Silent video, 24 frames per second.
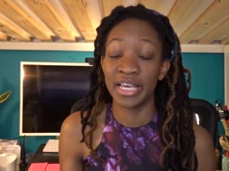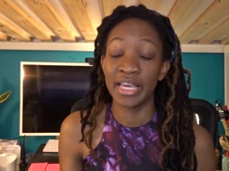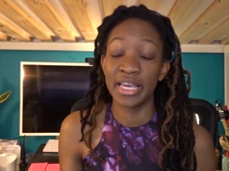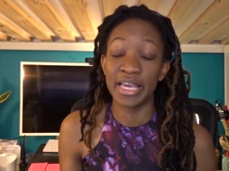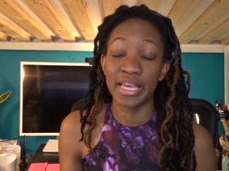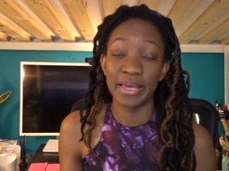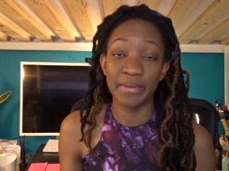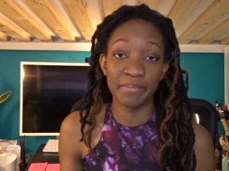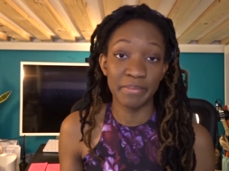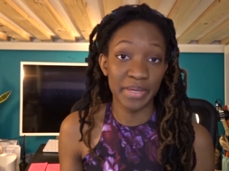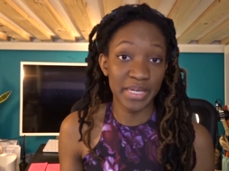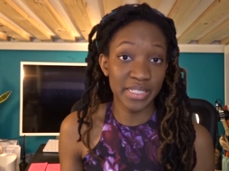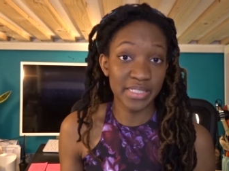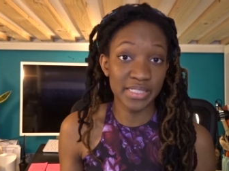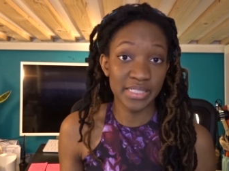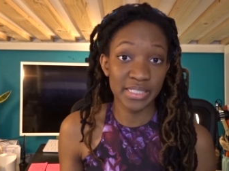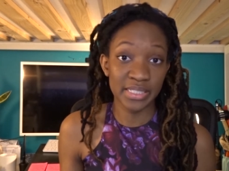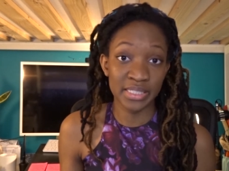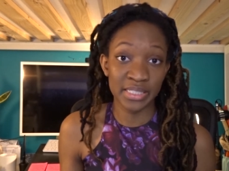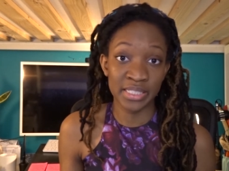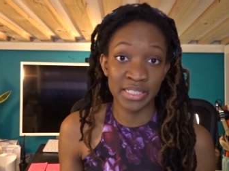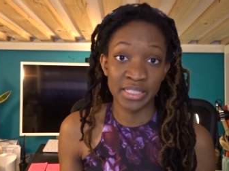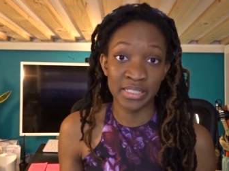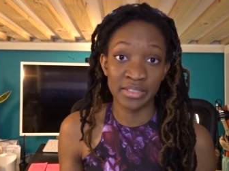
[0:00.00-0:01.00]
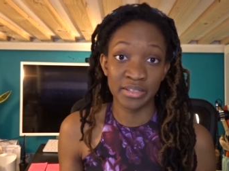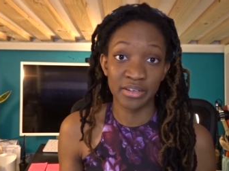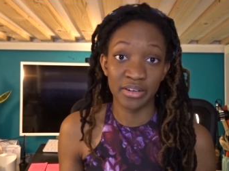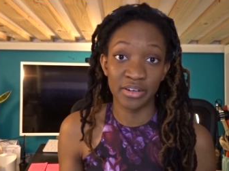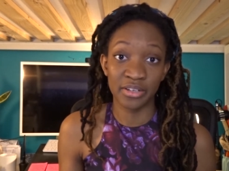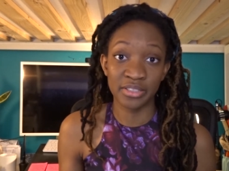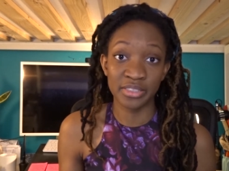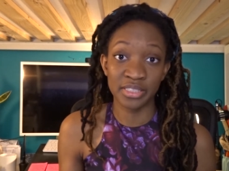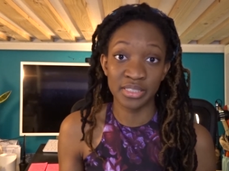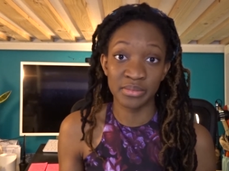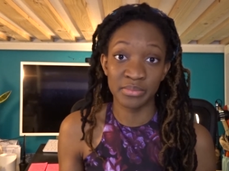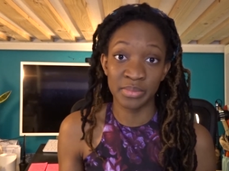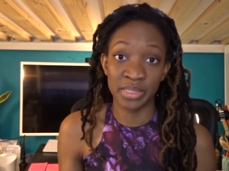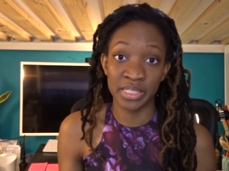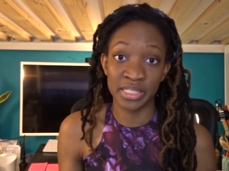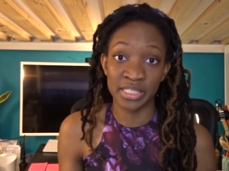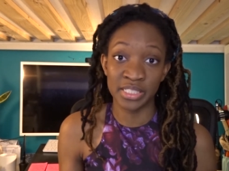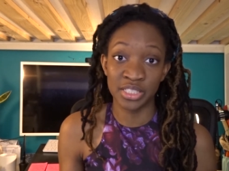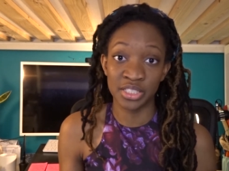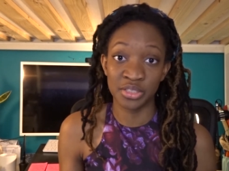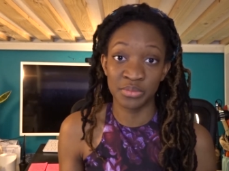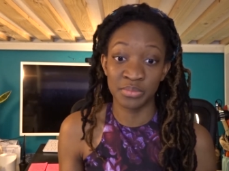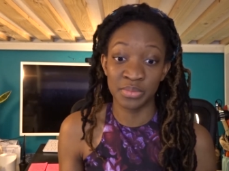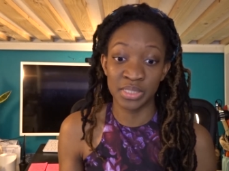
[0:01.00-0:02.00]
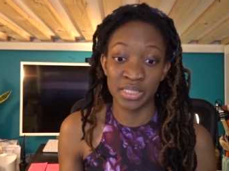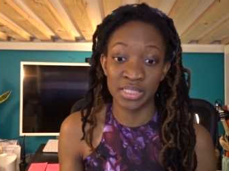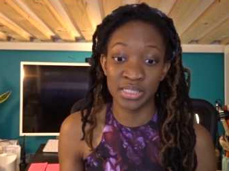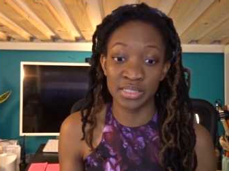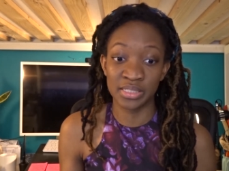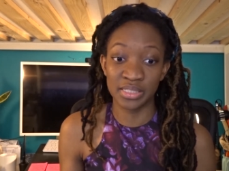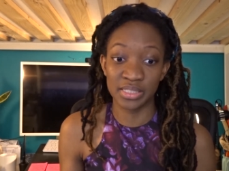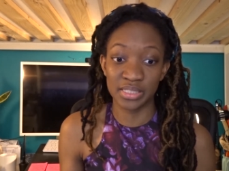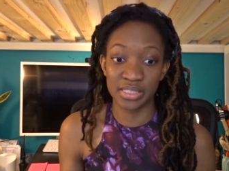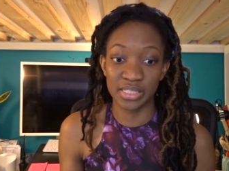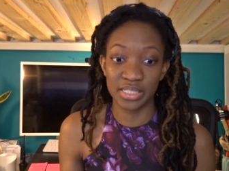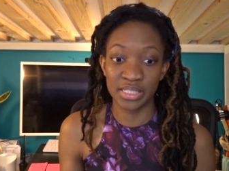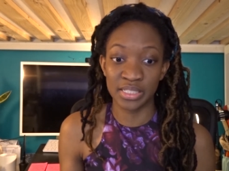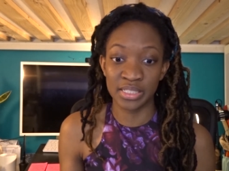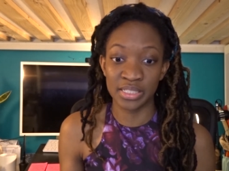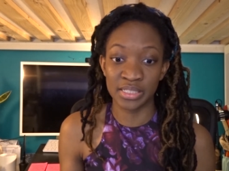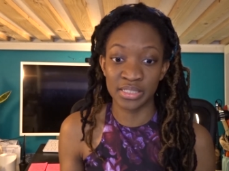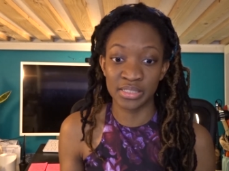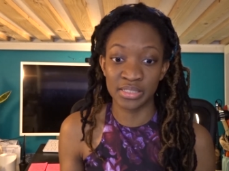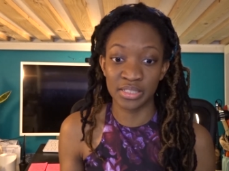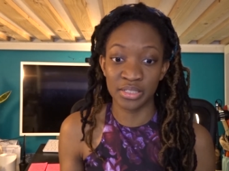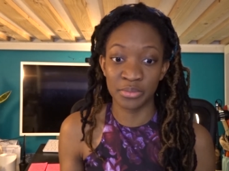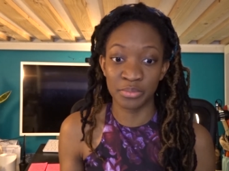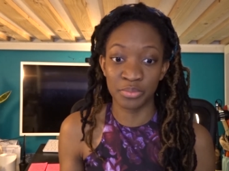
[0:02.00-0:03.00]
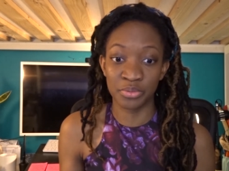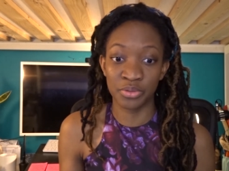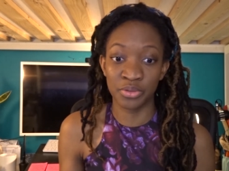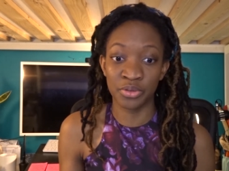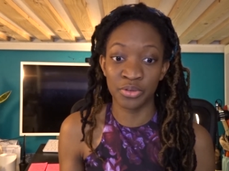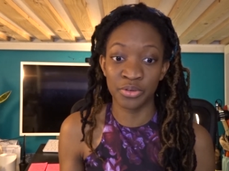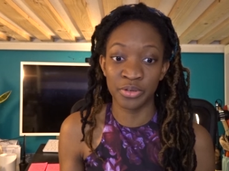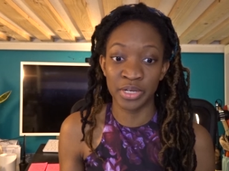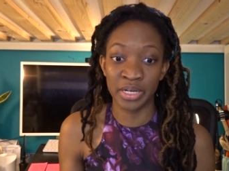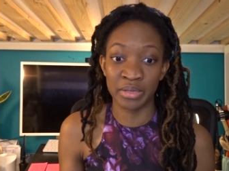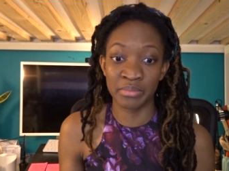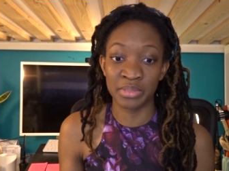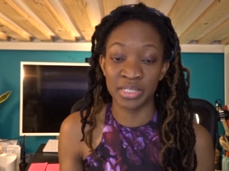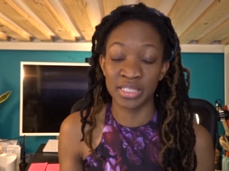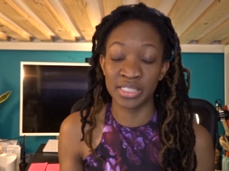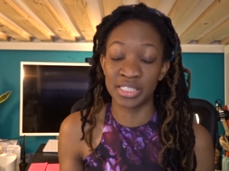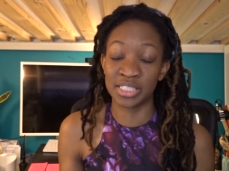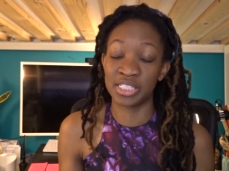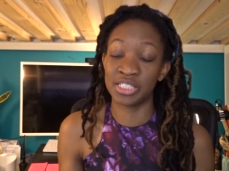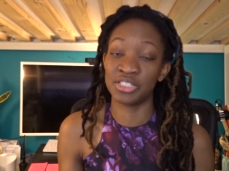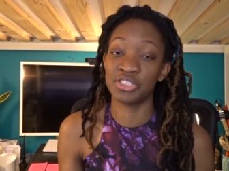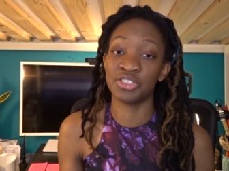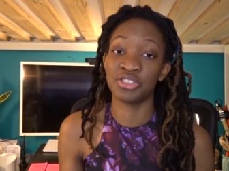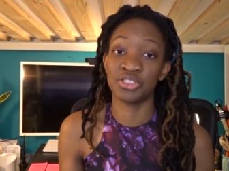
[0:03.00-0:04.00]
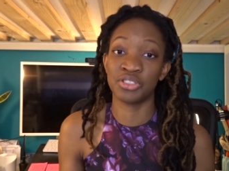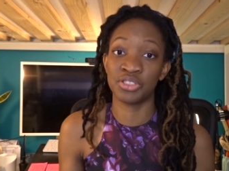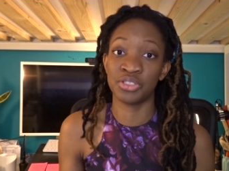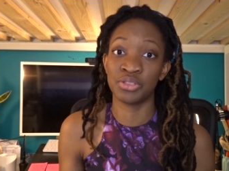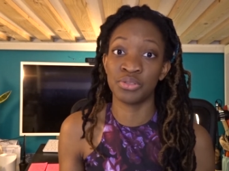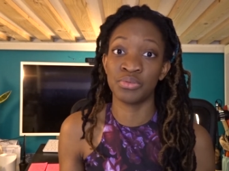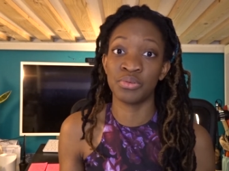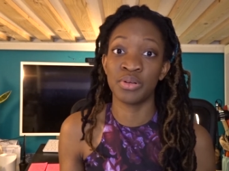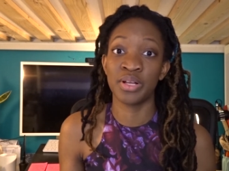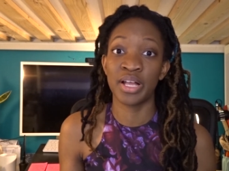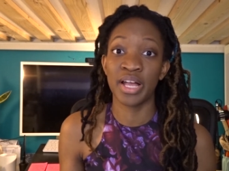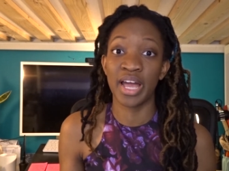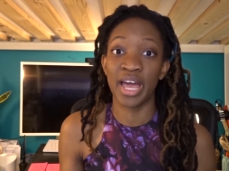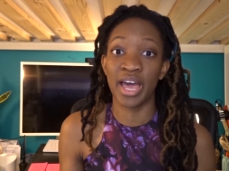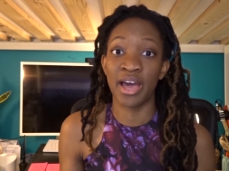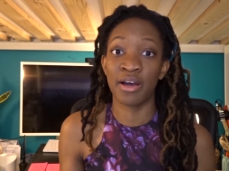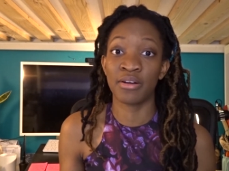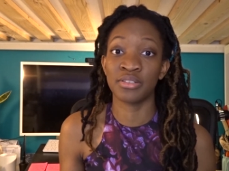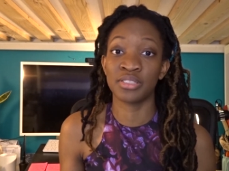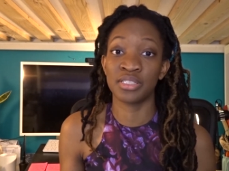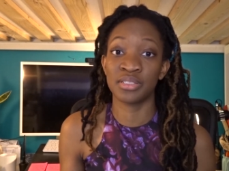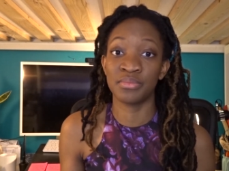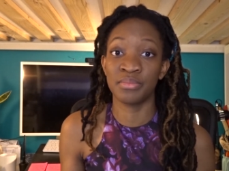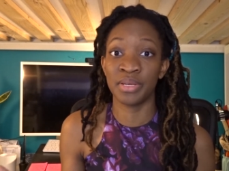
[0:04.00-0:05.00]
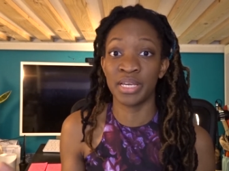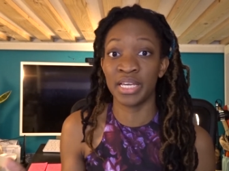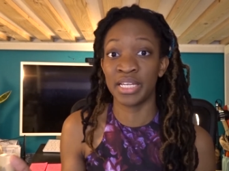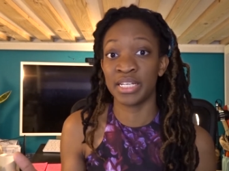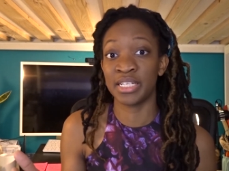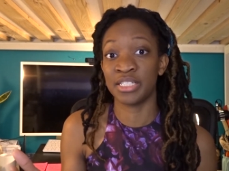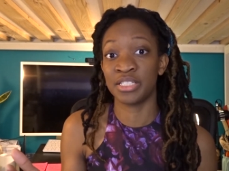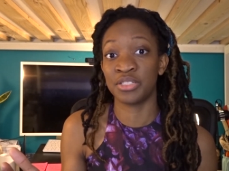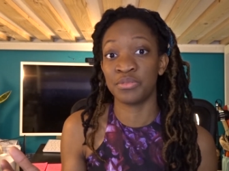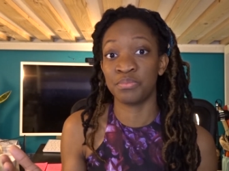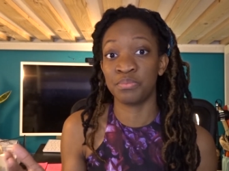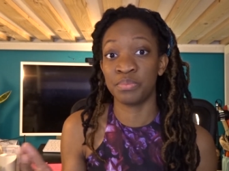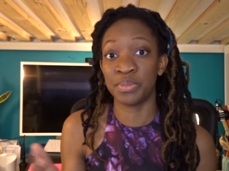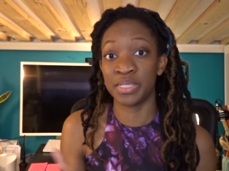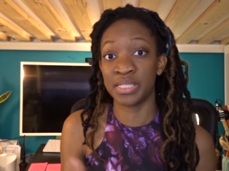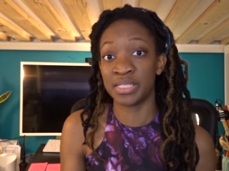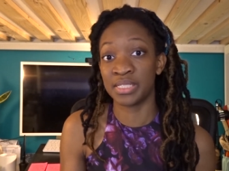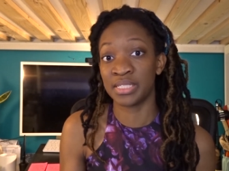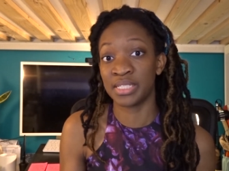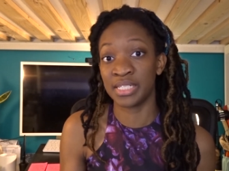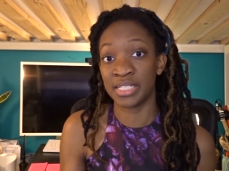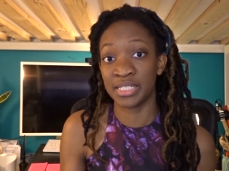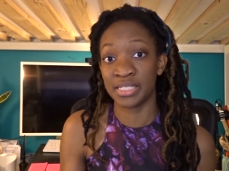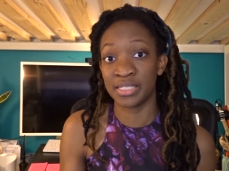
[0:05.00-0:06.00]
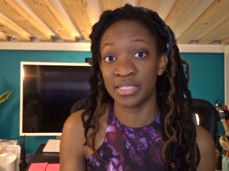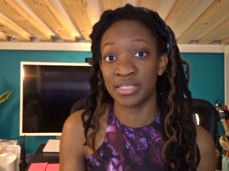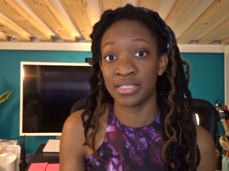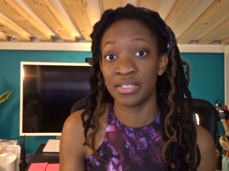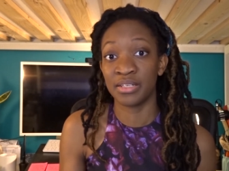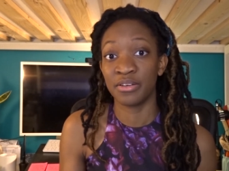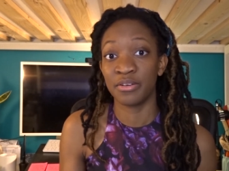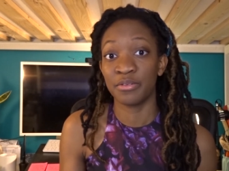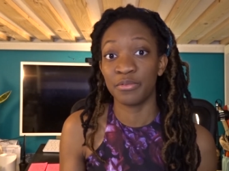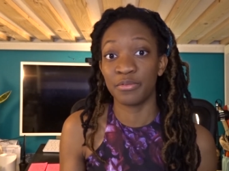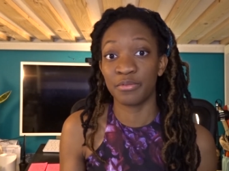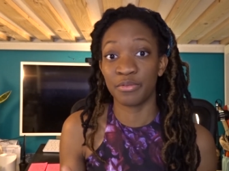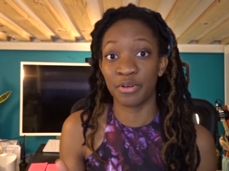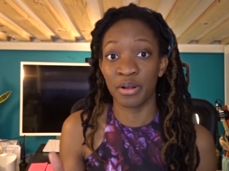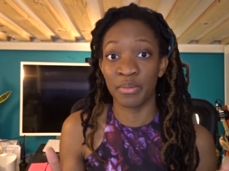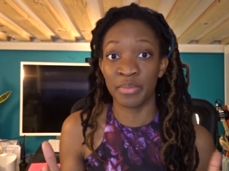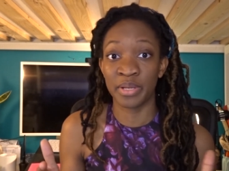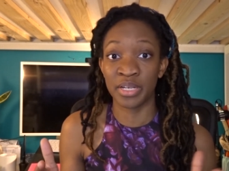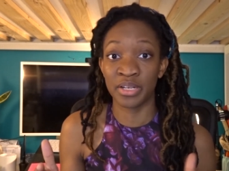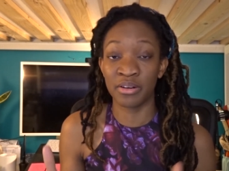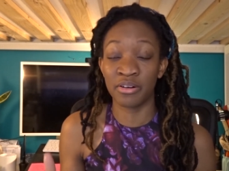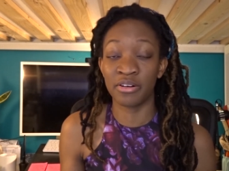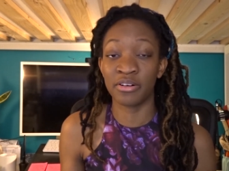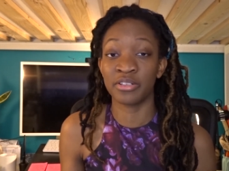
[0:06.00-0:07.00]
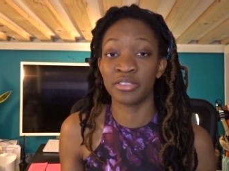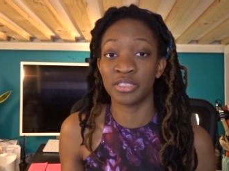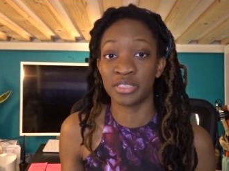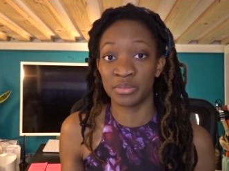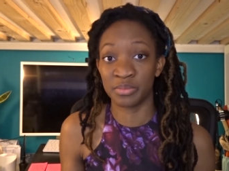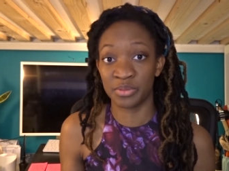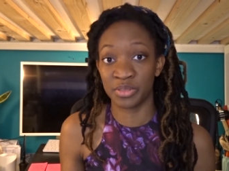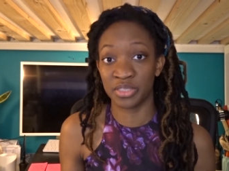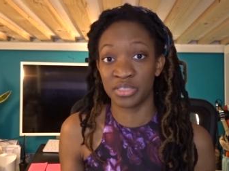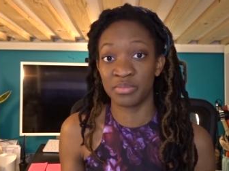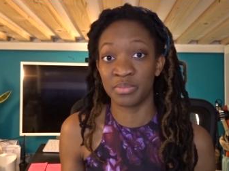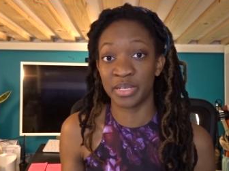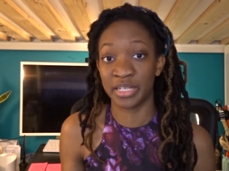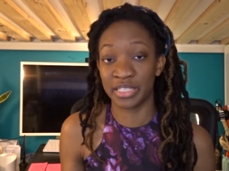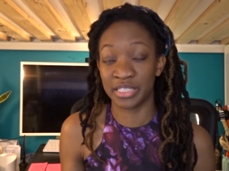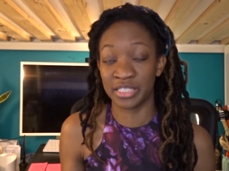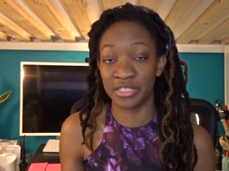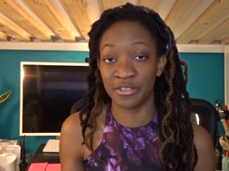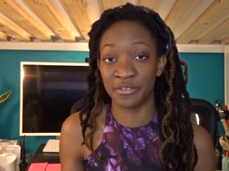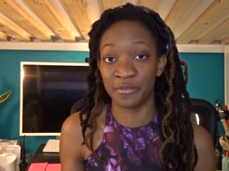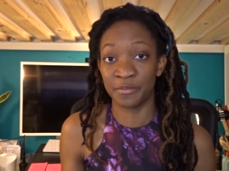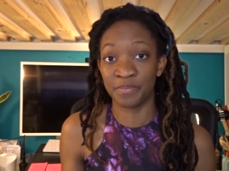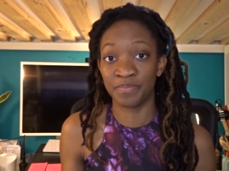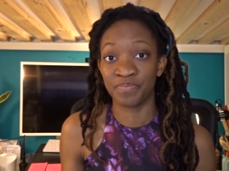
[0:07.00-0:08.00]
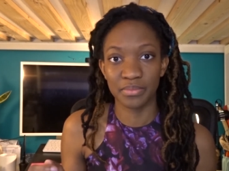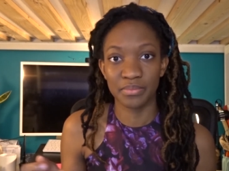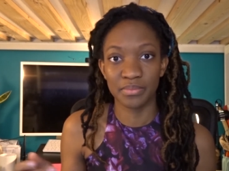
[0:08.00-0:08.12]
And basically, arts management is a program that teaches you how to manage business from an arts perspective.